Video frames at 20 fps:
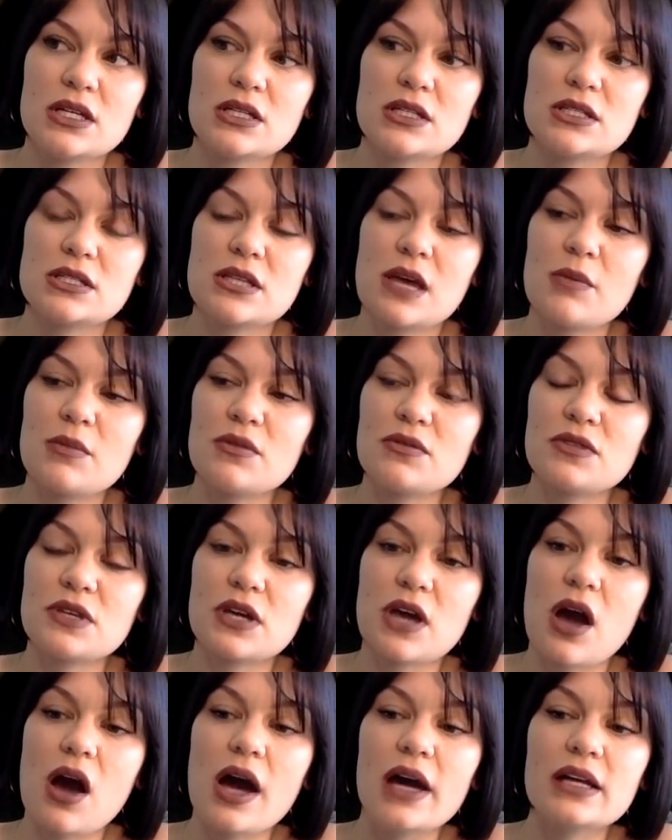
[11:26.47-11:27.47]
some of the
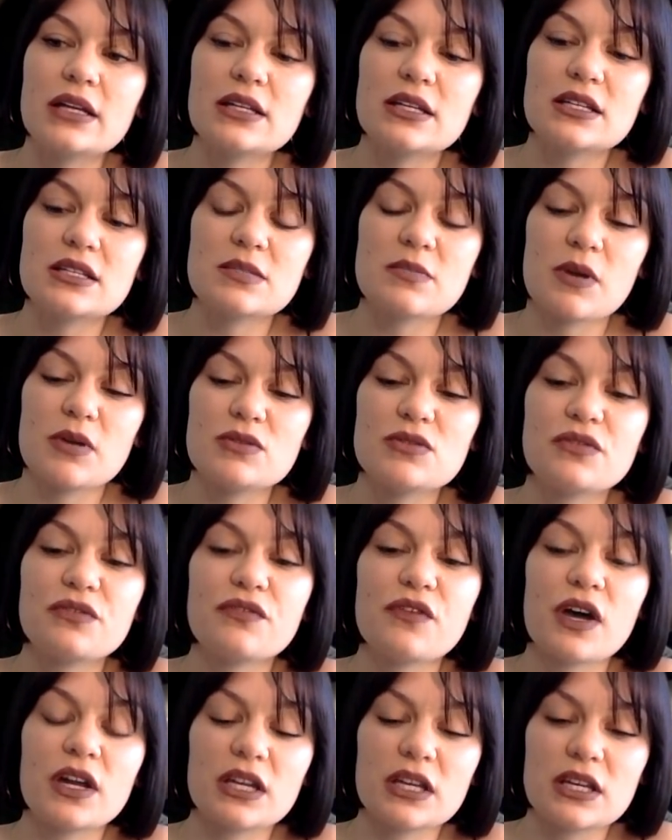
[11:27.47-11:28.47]
kindest, most
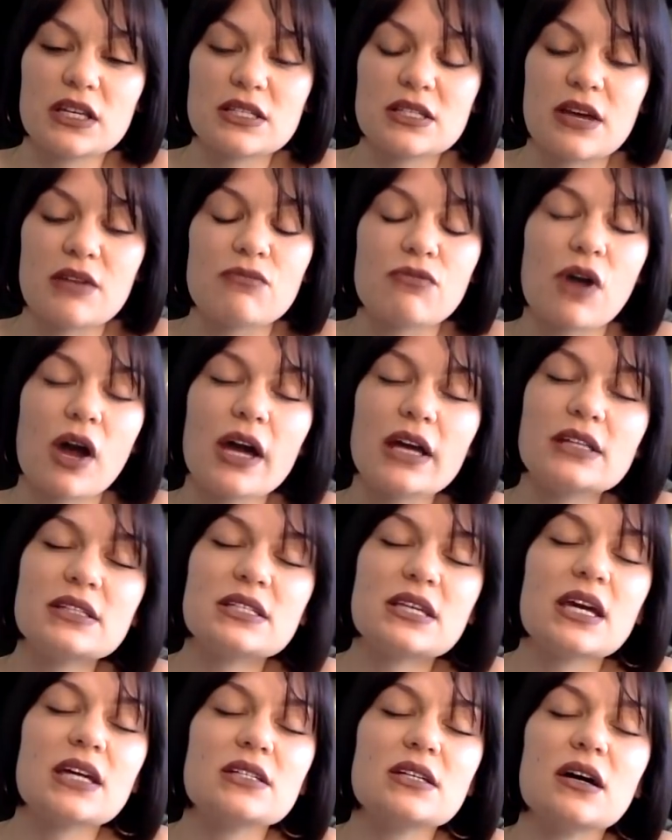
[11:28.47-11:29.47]
funniest, like Ryan
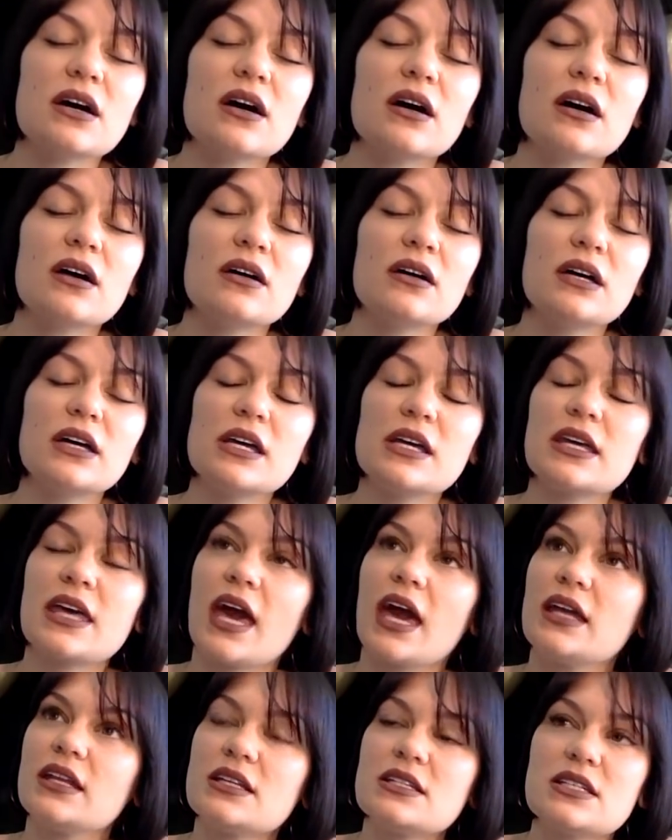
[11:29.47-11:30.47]
Tedder,
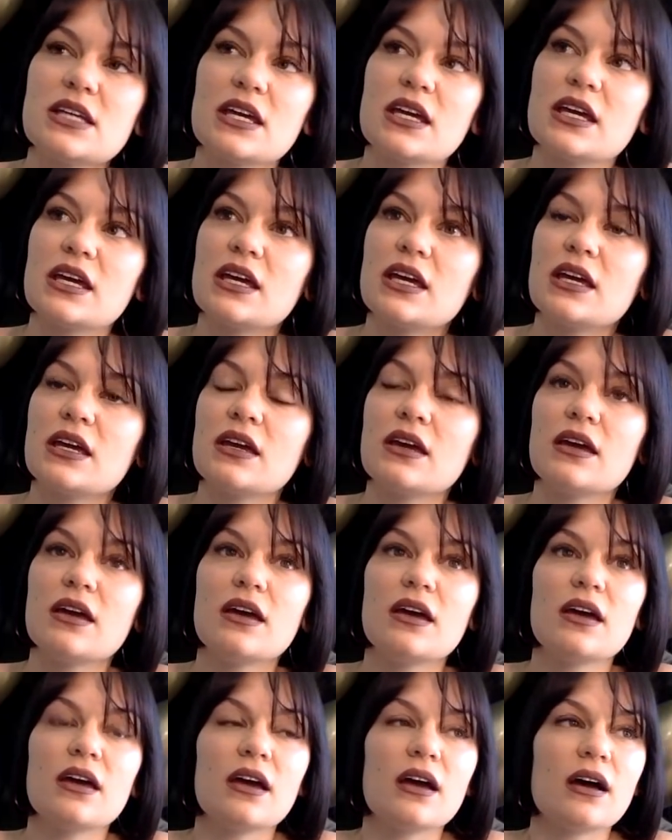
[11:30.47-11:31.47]
Kennedy,
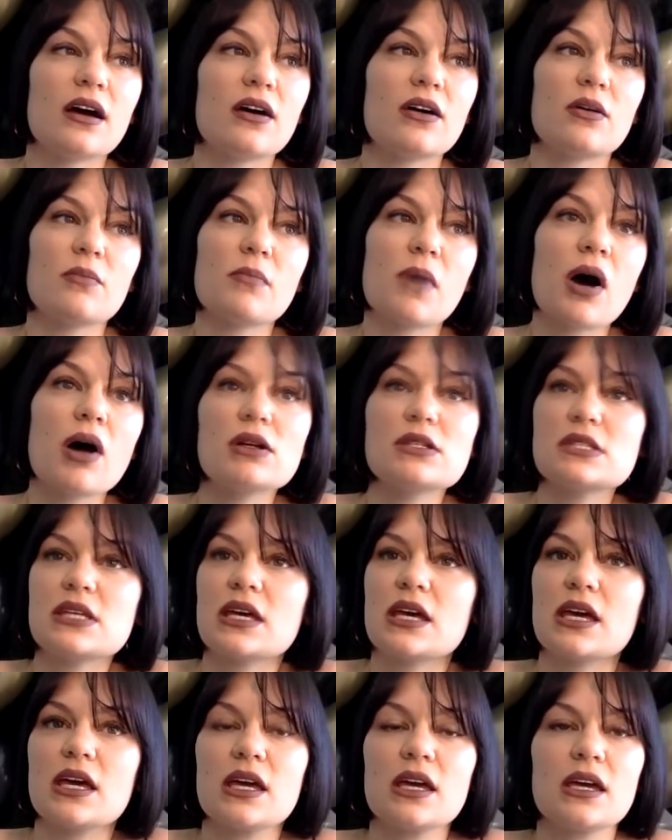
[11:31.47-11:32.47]

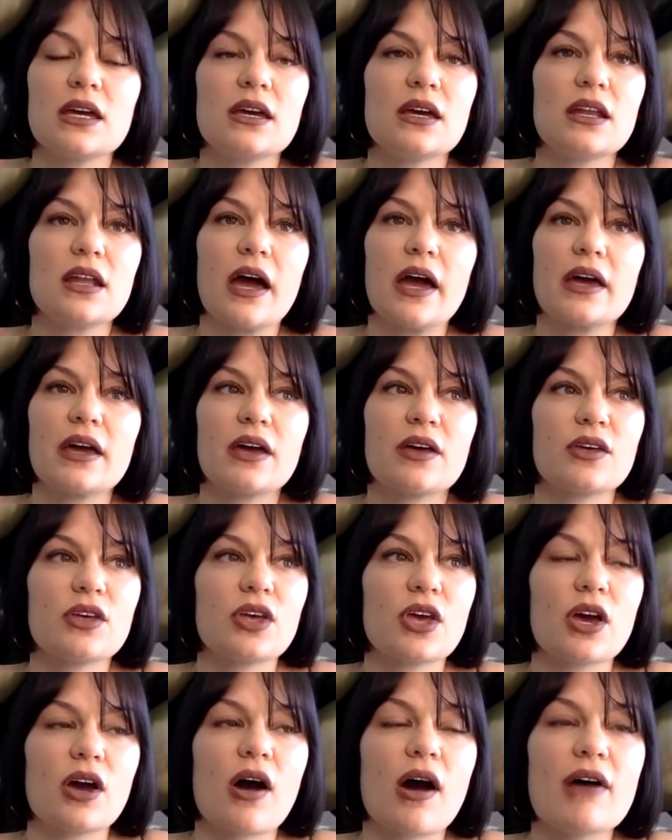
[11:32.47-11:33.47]
Marty. Like,
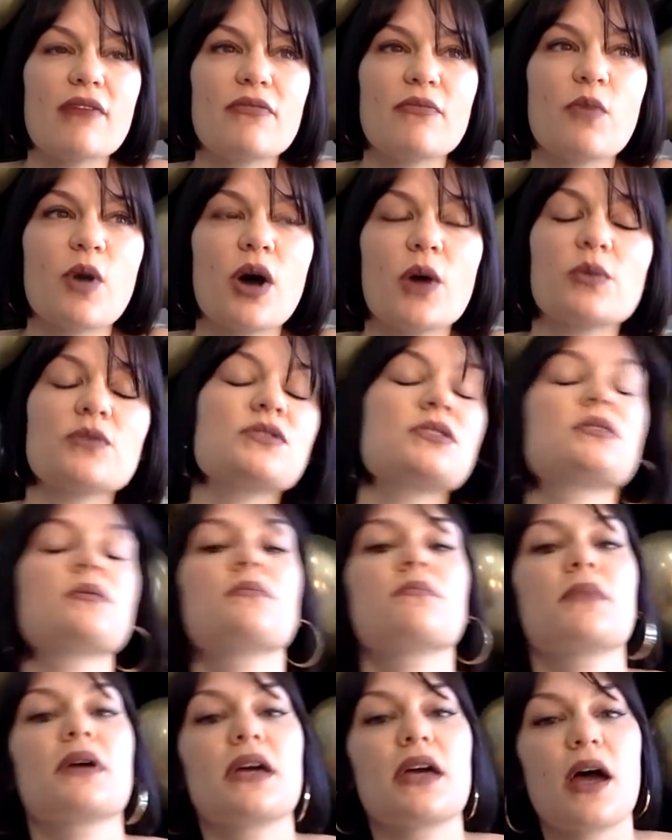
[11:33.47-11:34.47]
I've worked with
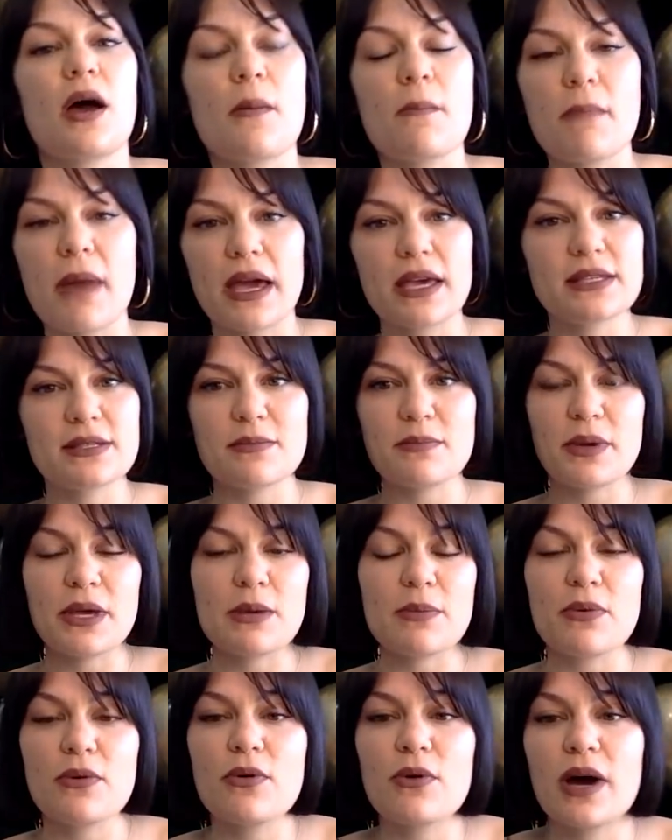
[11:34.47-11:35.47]
some amazing
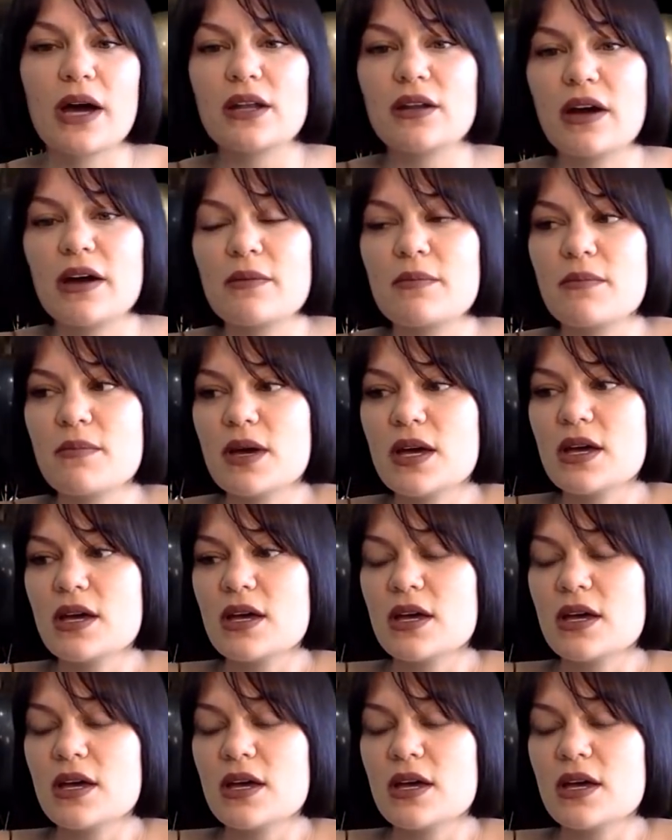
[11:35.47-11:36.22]
people, and